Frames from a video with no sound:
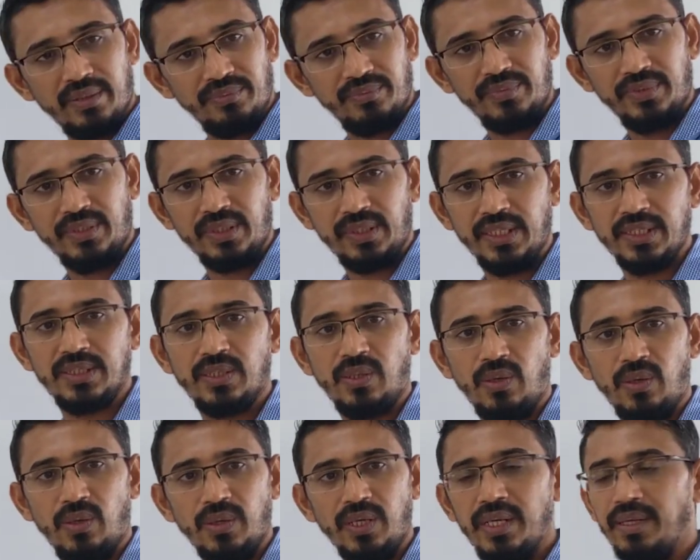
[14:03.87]
Upward, that's
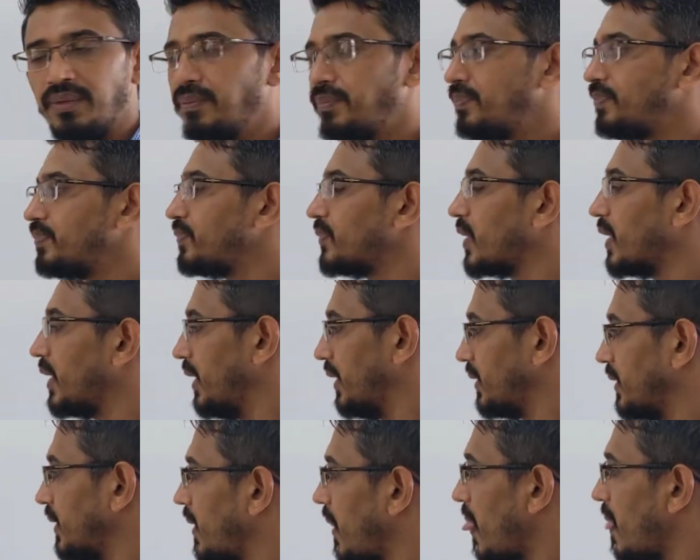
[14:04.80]
all, okay?
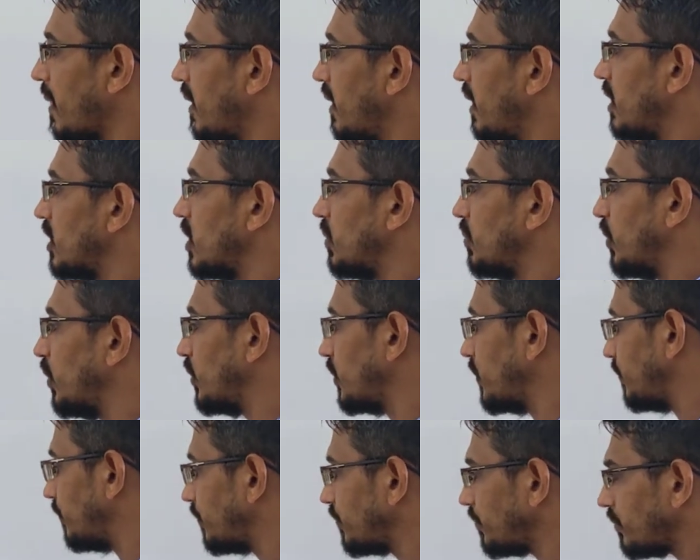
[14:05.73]
Yes.
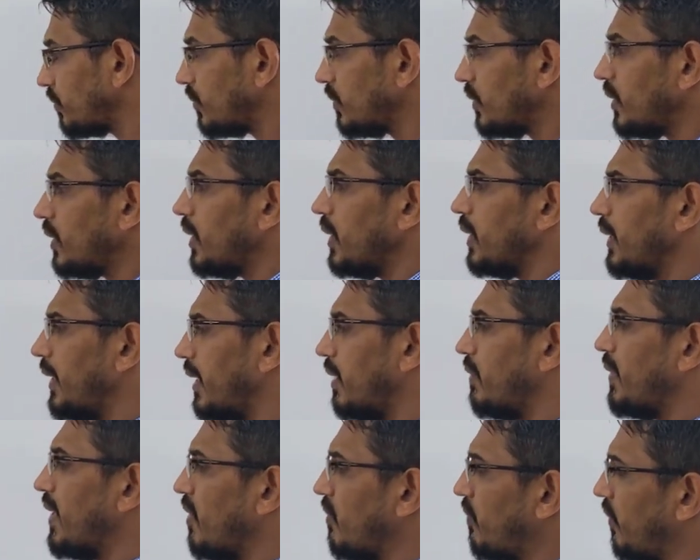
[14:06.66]
Suppose
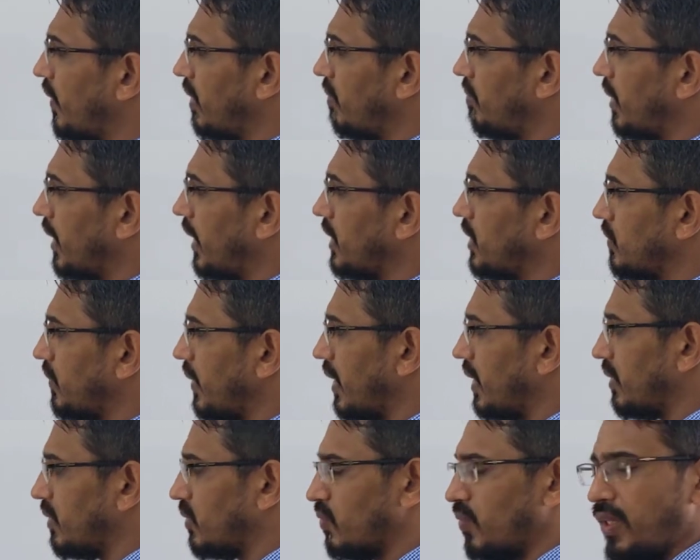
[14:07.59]
here we have one branch
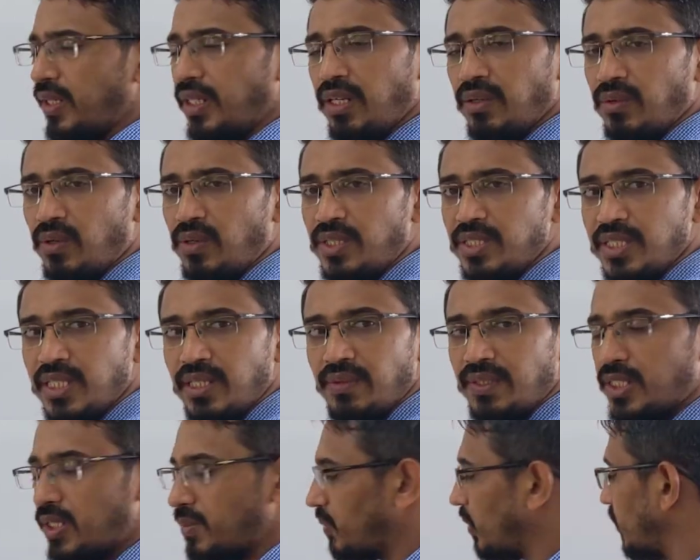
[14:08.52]
where 20 volt is
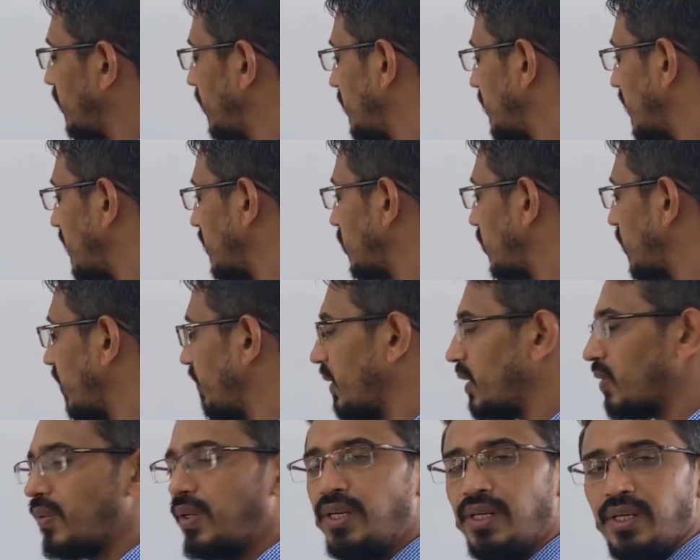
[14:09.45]
given. Suppose this also
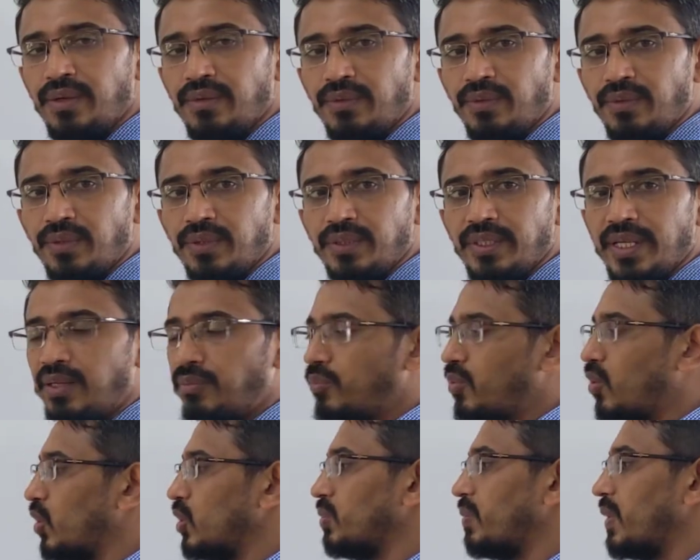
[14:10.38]
given 20 volts,
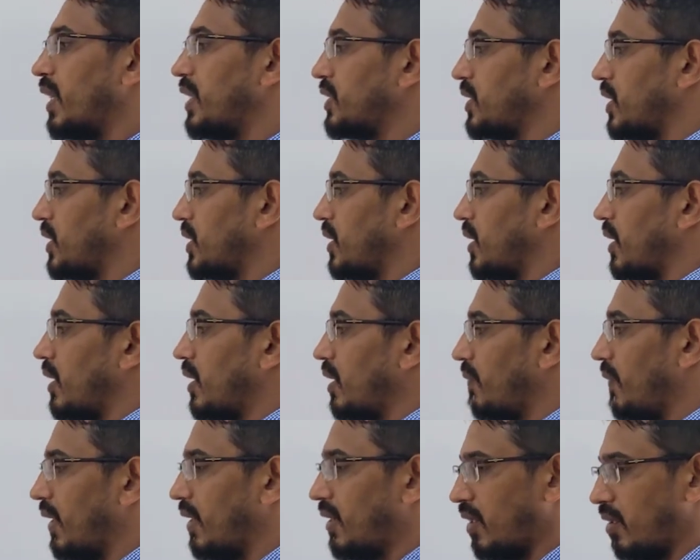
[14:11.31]
then both branches
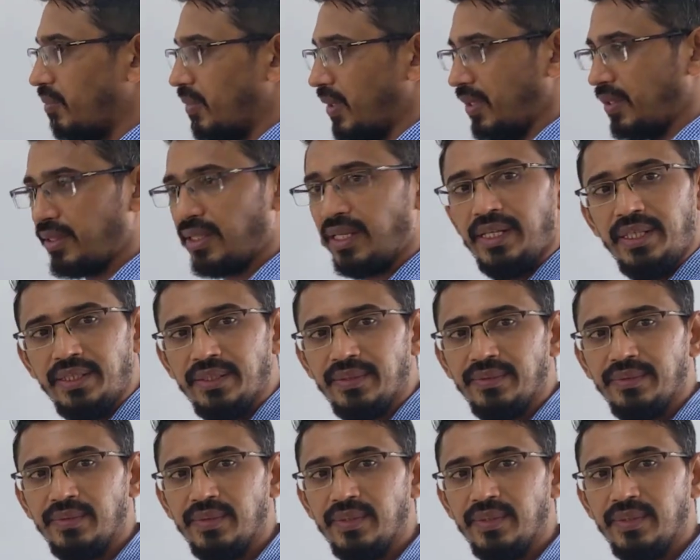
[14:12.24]
current will come in, right?